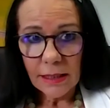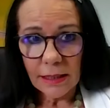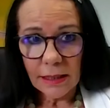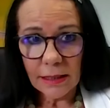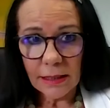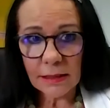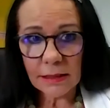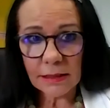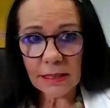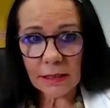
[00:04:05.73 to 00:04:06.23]

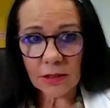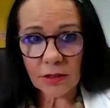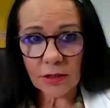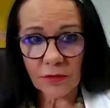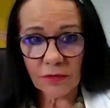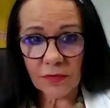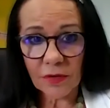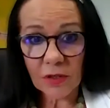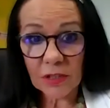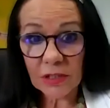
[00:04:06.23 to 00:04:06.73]
is a
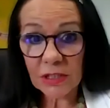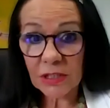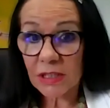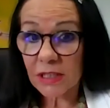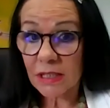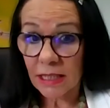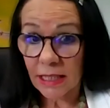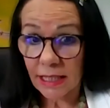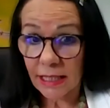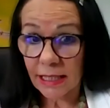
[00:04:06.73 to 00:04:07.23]

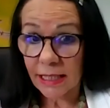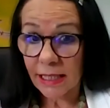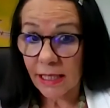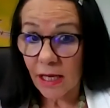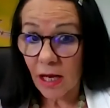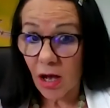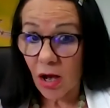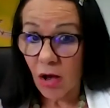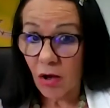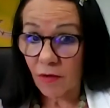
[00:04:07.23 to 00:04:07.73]

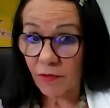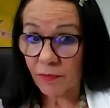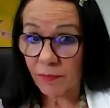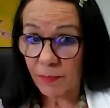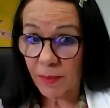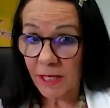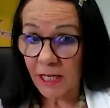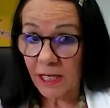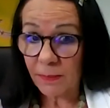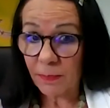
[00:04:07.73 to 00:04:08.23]
diversity of
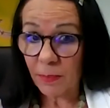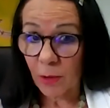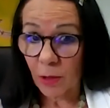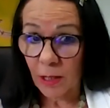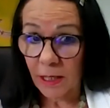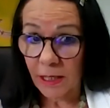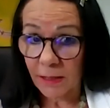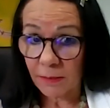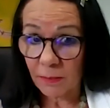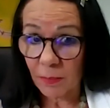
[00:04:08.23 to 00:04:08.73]

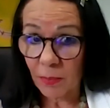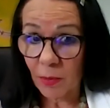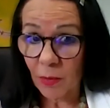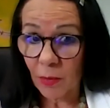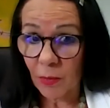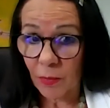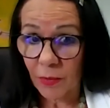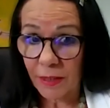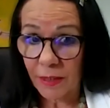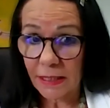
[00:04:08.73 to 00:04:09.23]
people
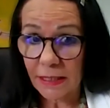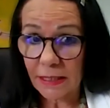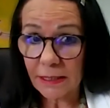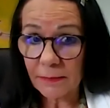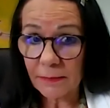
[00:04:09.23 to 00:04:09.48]
employed.